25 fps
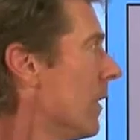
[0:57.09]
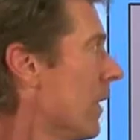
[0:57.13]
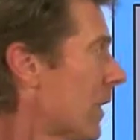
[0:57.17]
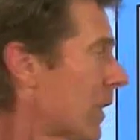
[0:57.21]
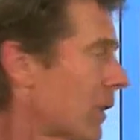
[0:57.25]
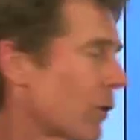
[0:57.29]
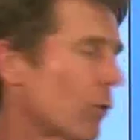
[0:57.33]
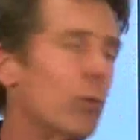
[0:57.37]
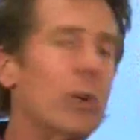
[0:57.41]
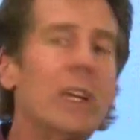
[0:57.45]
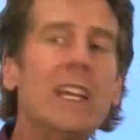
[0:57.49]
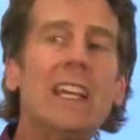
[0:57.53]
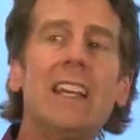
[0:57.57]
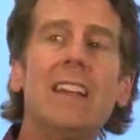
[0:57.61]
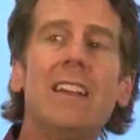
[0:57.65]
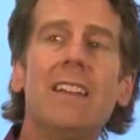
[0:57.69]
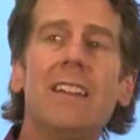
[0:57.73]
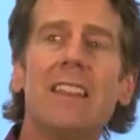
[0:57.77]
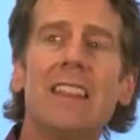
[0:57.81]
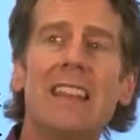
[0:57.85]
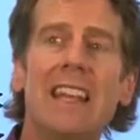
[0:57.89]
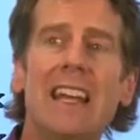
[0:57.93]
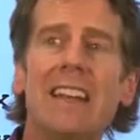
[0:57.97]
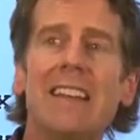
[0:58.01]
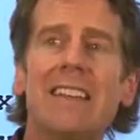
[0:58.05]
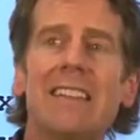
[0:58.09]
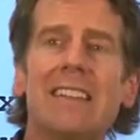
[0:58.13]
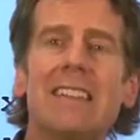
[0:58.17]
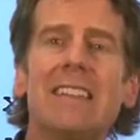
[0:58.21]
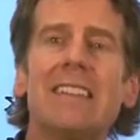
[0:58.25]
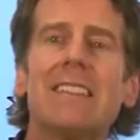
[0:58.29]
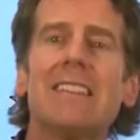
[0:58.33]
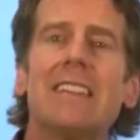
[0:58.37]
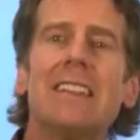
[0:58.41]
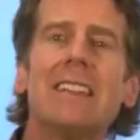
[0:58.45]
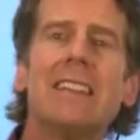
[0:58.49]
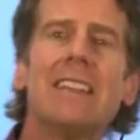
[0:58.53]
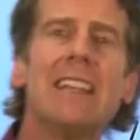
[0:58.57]
three that
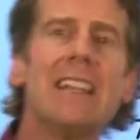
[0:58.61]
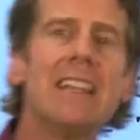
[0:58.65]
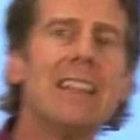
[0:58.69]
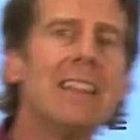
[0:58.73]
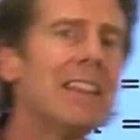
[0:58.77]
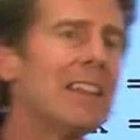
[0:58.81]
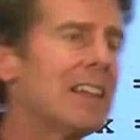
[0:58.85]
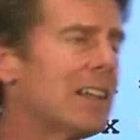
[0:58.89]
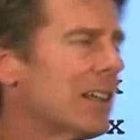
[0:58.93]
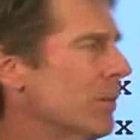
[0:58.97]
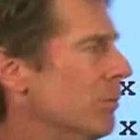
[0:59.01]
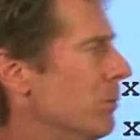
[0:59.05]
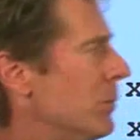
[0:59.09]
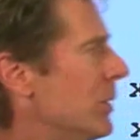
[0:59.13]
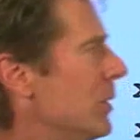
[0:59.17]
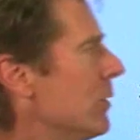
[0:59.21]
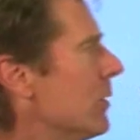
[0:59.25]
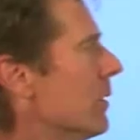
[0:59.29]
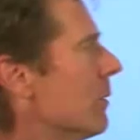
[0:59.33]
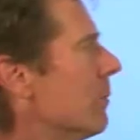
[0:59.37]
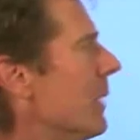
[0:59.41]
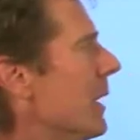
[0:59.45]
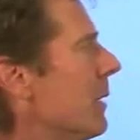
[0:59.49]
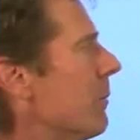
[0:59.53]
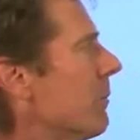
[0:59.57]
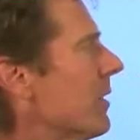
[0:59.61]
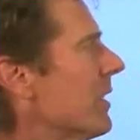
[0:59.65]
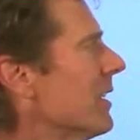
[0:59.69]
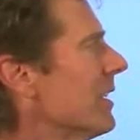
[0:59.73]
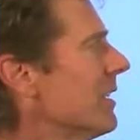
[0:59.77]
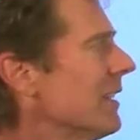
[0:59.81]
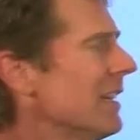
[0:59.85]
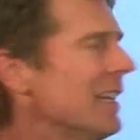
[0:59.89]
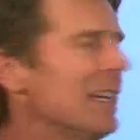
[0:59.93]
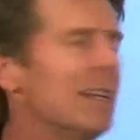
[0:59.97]
existed in the computer memory,